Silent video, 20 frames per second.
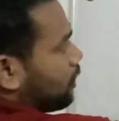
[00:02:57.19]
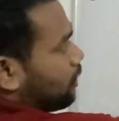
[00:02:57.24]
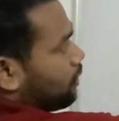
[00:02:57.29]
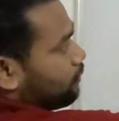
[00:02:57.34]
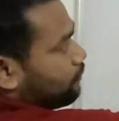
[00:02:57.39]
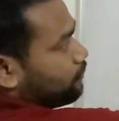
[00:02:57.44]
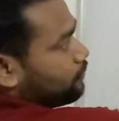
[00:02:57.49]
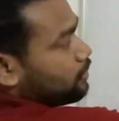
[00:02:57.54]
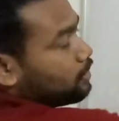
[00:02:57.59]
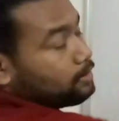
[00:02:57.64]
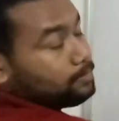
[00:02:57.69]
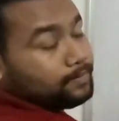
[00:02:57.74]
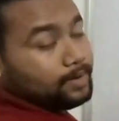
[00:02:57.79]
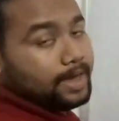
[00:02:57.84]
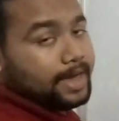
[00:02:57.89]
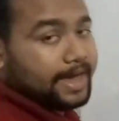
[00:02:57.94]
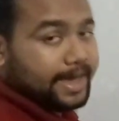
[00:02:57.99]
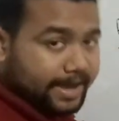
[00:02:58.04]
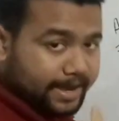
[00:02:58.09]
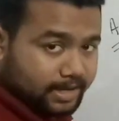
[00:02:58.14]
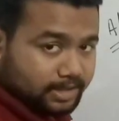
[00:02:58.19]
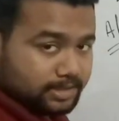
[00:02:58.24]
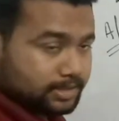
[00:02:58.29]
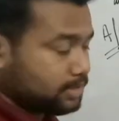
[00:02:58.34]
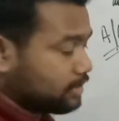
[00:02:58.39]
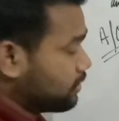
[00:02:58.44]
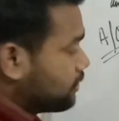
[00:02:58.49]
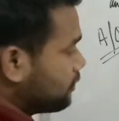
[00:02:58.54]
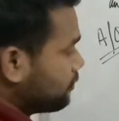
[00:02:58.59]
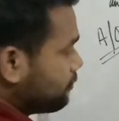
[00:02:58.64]
After age
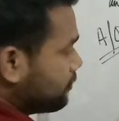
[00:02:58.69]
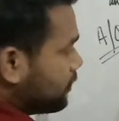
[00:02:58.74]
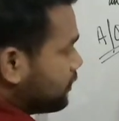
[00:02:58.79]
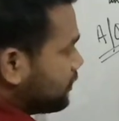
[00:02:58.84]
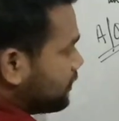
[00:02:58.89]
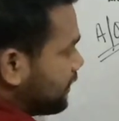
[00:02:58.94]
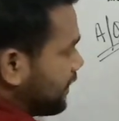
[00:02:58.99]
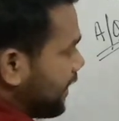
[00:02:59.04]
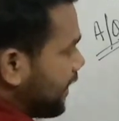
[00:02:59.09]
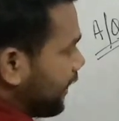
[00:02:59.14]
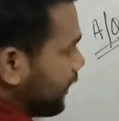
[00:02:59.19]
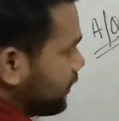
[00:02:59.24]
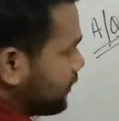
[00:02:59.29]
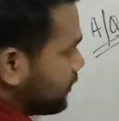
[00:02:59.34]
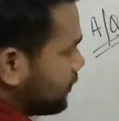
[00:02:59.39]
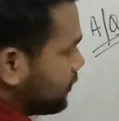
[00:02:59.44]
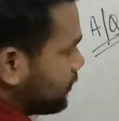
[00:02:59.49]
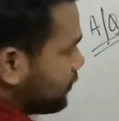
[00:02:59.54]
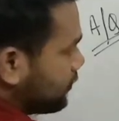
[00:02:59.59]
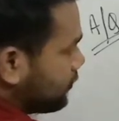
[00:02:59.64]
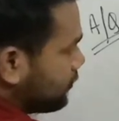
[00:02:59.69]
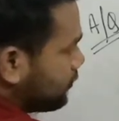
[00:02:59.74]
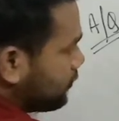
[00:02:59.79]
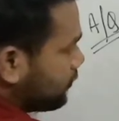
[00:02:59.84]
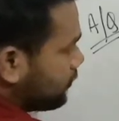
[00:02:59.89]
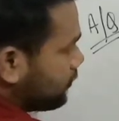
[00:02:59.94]
means x